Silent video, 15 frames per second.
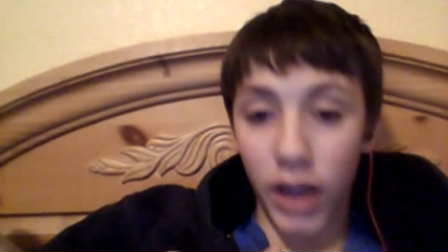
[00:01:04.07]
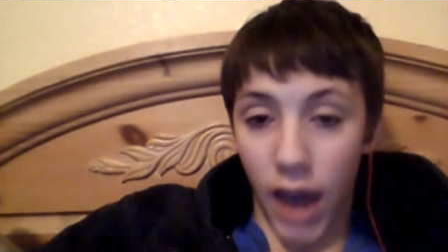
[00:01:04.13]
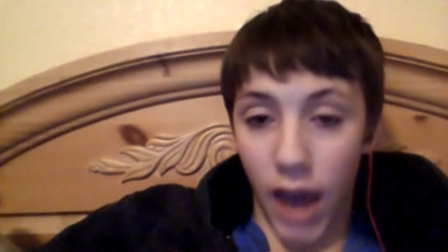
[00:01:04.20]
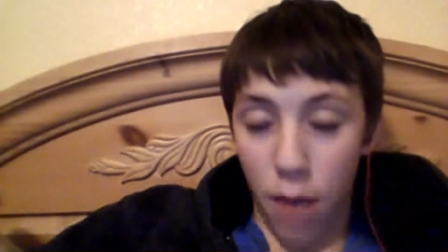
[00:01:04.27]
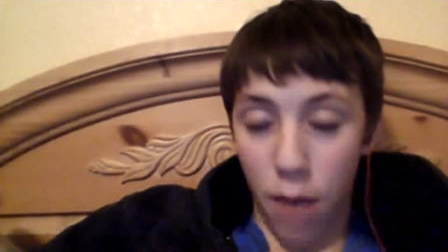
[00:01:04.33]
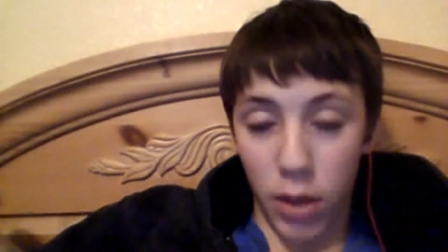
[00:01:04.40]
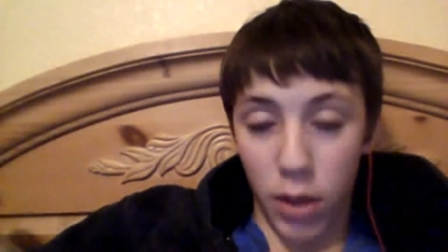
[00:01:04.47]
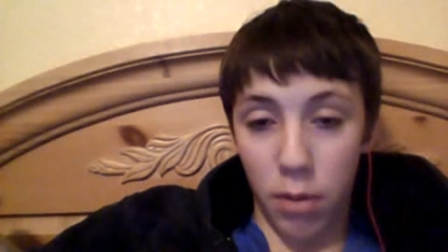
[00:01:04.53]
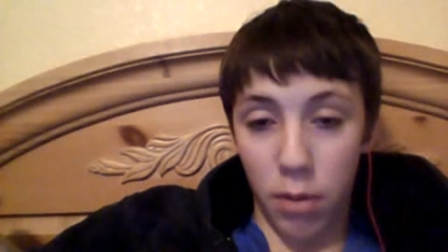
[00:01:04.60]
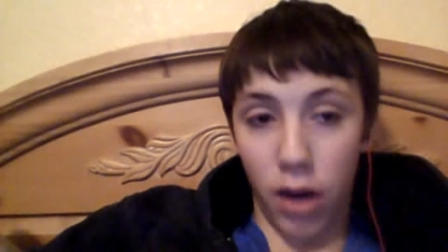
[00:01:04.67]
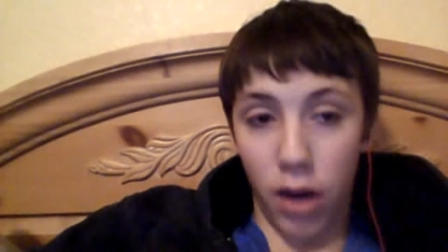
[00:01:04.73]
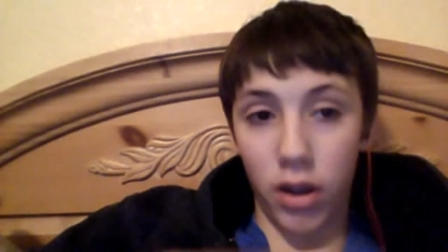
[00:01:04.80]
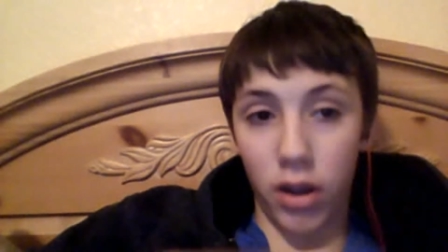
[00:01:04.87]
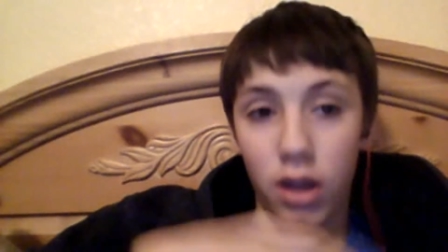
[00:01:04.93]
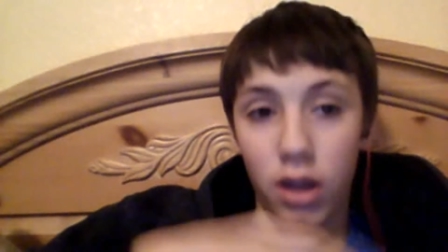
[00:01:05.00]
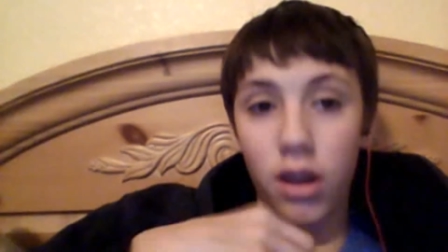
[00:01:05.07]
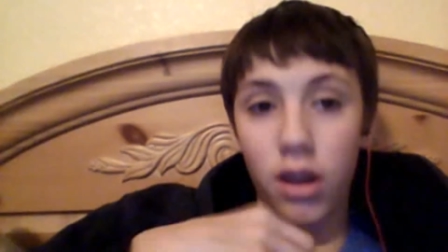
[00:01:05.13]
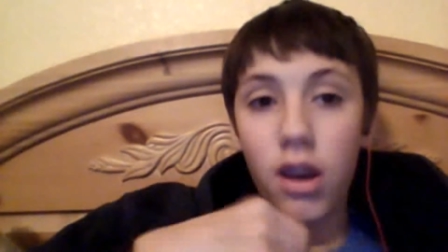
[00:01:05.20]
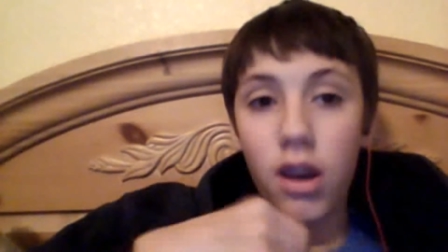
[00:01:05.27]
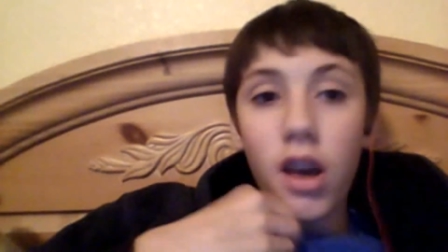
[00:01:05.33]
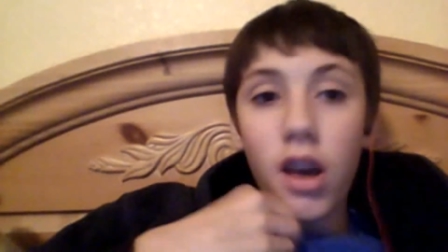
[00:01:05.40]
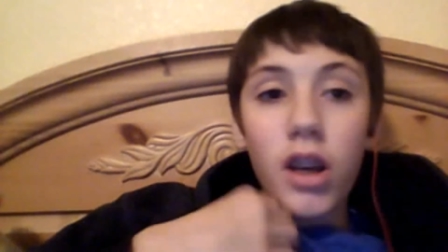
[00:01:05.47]
happy about it.
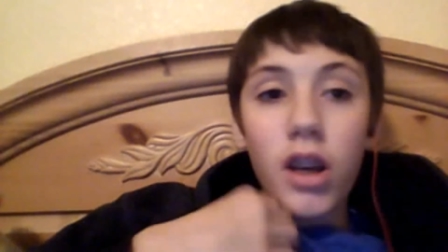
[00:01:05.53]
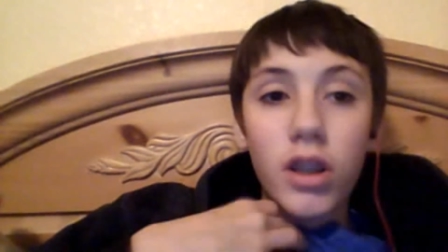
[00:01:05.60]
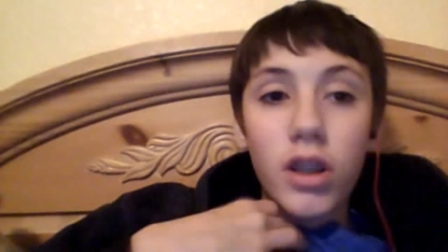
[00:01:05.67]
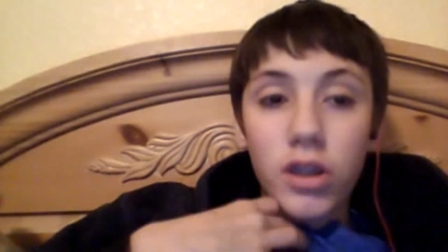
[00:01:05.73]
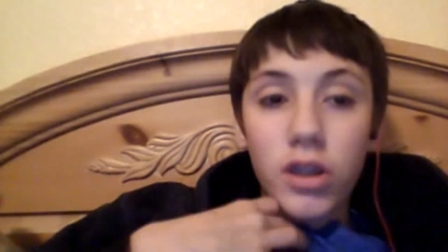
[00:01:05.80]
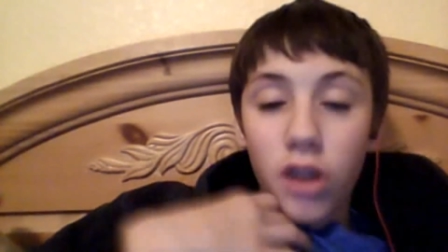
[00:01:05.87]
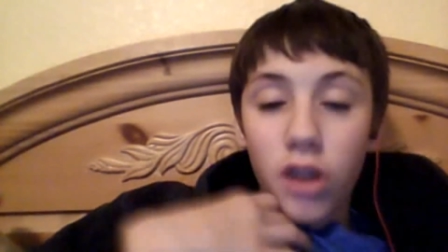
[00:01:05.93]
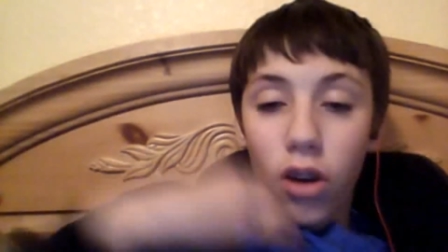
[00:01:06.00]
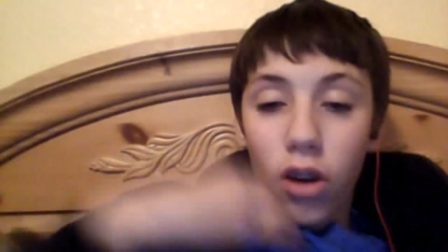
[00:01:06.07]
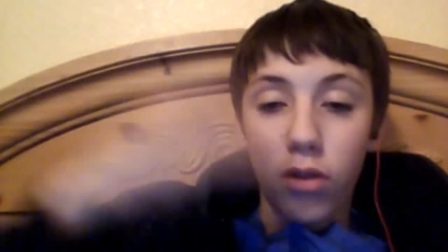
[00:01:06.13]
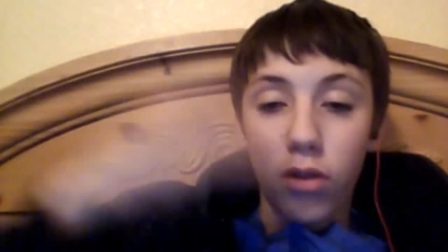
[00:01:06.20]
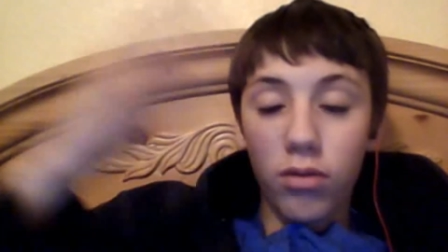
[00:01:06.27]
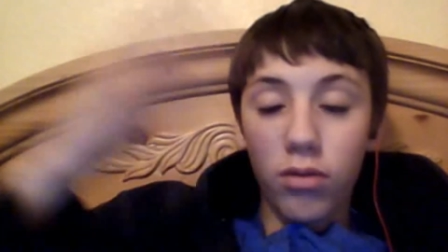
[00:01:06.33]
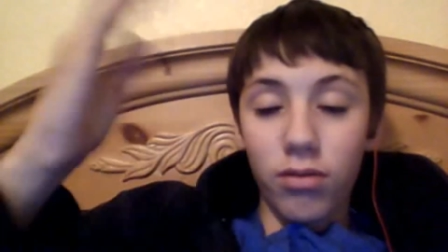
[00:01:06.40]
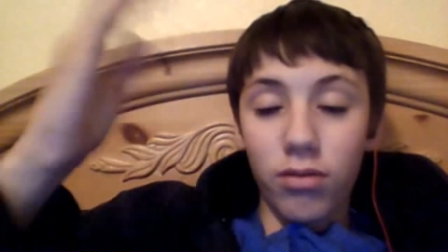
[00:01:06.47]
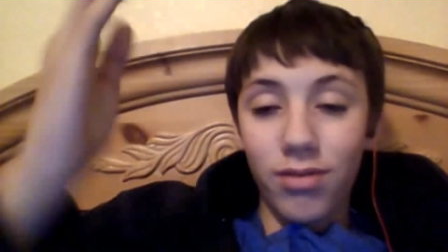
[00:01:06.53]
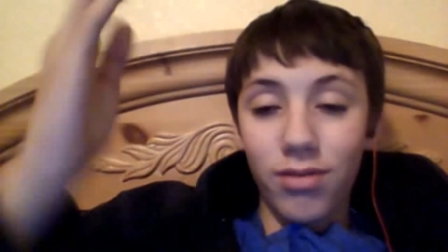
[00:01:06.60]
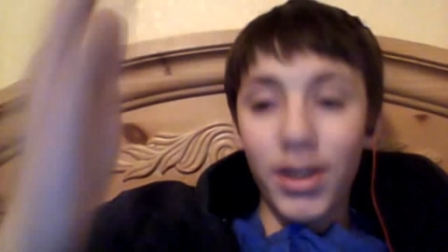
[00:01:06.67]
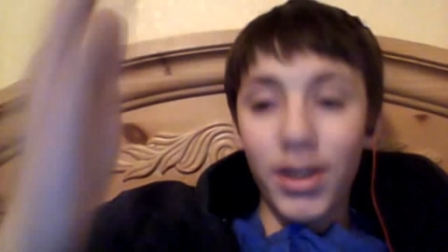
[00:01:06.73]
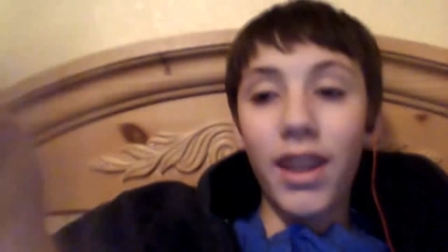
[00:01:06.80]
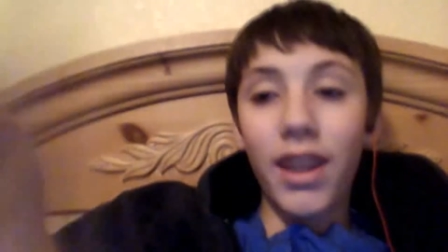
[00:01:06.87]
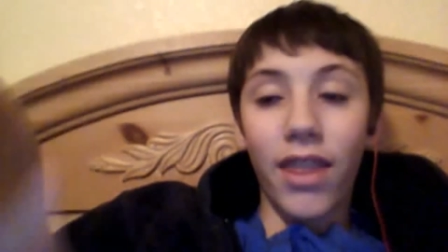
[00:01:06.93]
So,
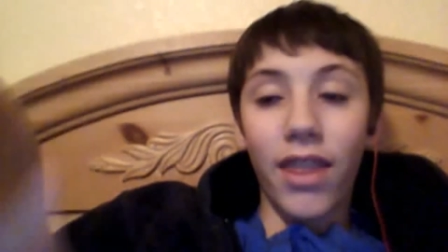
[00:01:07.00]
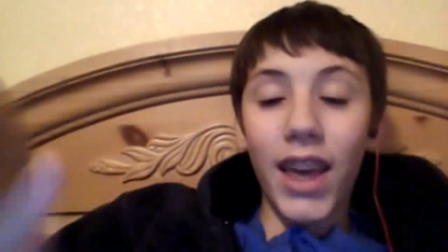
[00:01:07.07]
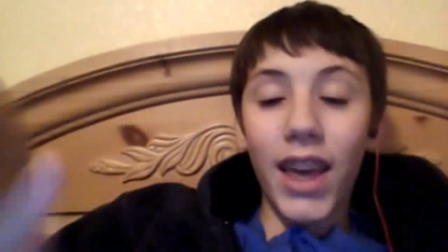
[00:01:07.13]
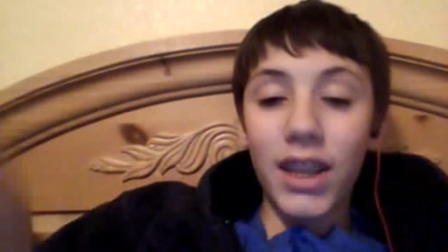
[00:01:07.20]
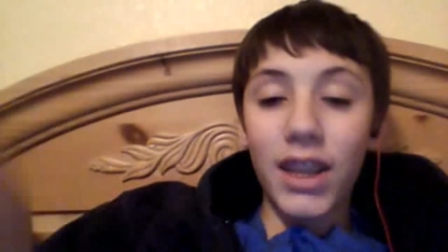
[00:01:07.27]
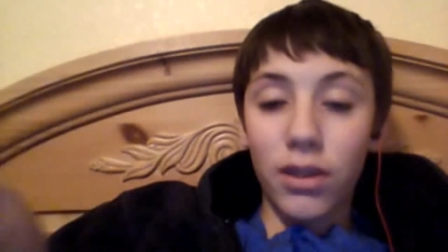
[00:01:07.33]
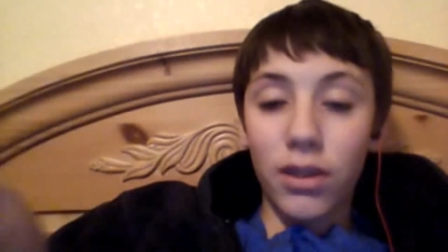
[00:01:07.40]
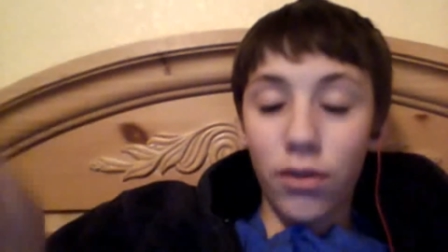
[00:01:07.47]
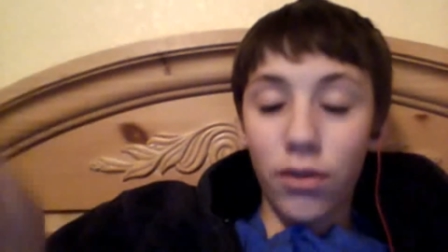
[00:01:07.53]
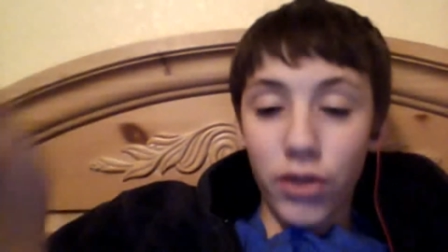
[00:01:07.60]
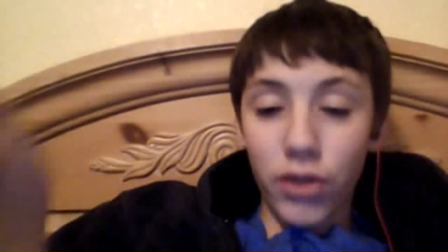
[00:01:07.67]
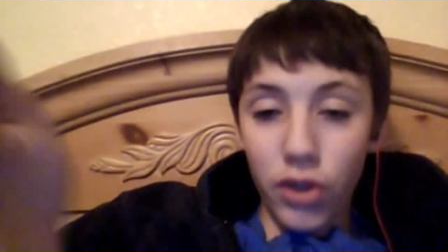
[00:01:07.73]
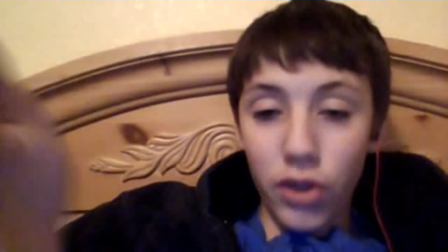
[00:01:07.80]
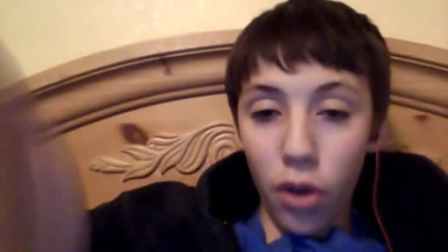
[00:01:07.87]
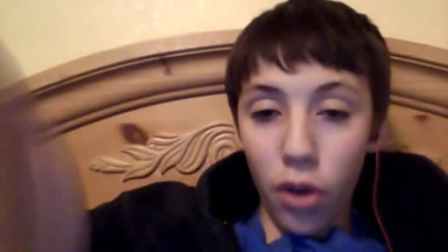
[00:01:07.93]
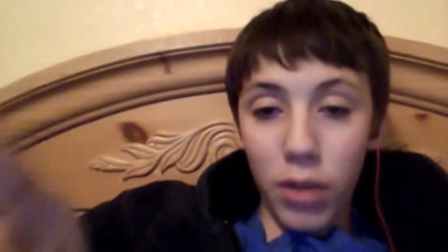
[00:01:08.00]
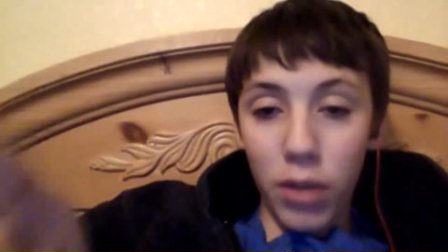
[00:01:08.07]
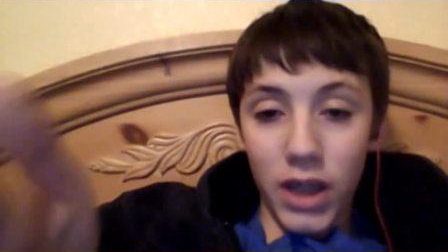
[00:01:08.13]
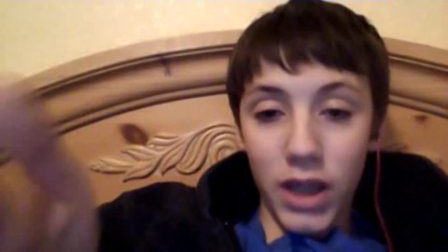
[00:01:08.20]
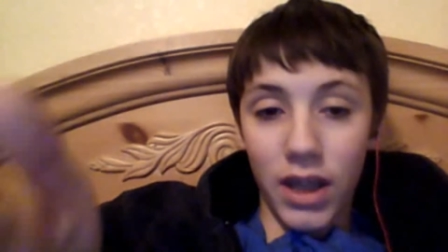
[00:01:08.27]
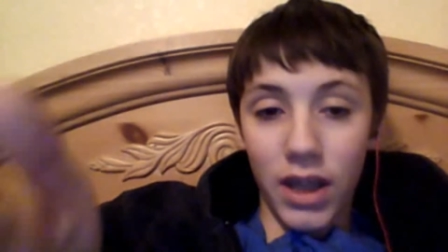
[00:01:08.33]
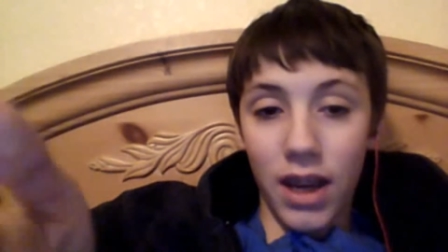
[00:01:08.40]
yeah, thanks so
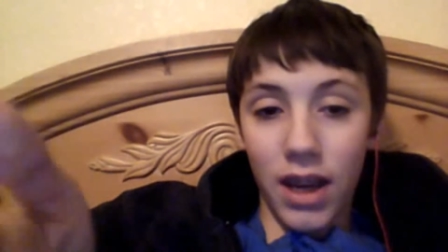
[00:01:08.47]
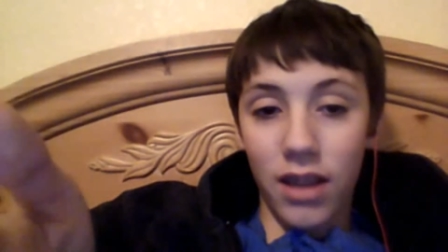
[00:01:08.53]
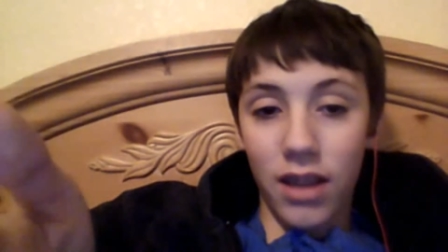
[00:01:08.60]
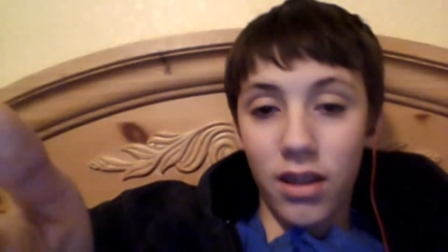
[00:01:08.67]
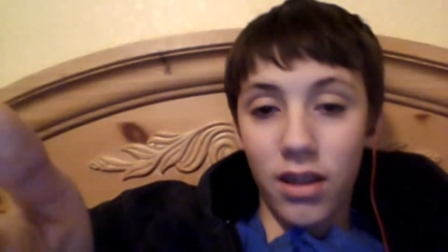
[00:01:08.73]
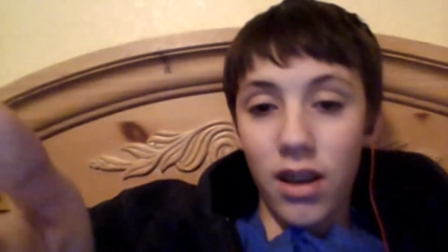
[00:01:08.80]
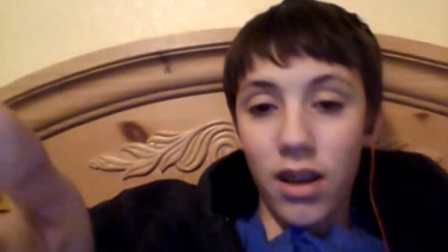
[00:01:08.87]
much, guys.